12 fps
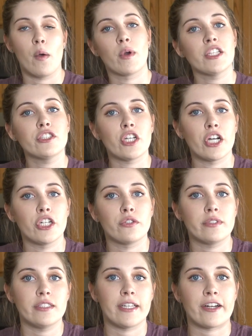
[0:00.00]
I want to start a
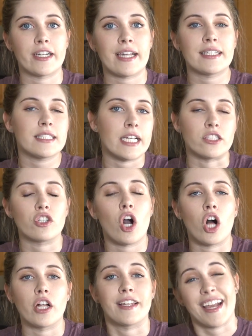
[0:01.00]
new series. It's
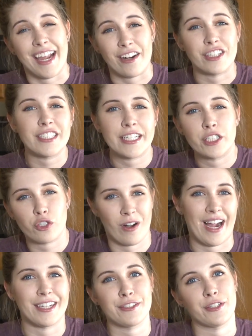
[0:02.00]
called Aerity
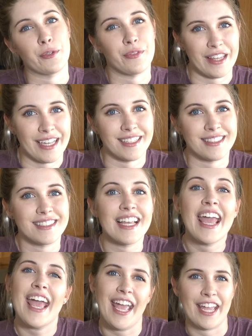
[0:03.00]
Tries New Things.
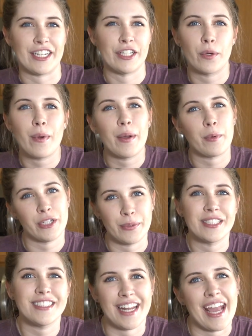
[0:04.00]
And you know what we're
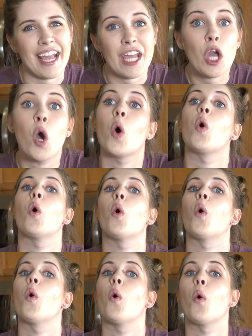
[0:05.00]
doing today?
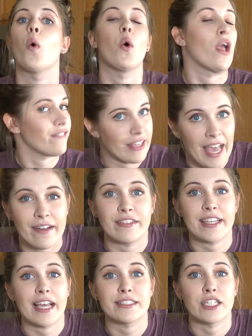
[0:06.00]
If you
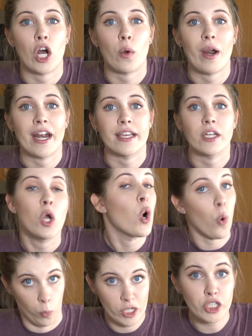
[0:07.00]
haven't guessed it already,
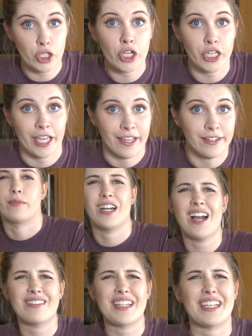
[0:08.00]
we're cooking. We're
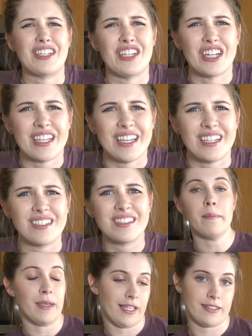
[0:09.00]
not really
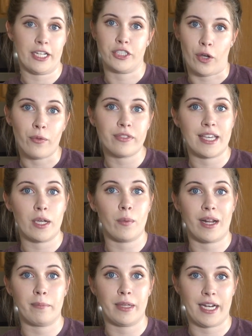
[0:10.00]
cooking because I don't think
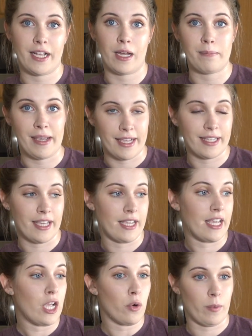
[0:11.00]
what I'm planning on
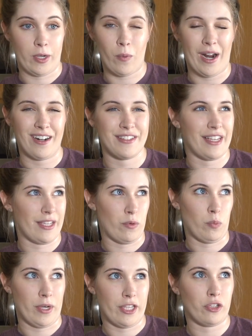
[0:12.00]
making requires any
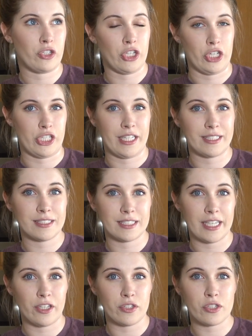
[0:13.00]
real cooking
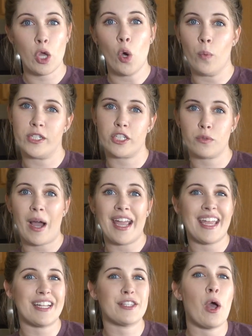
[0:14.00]
skills, which is
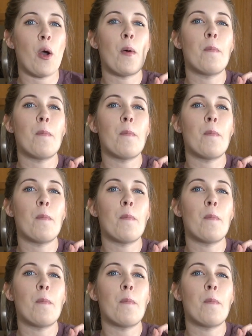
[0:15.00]
why it is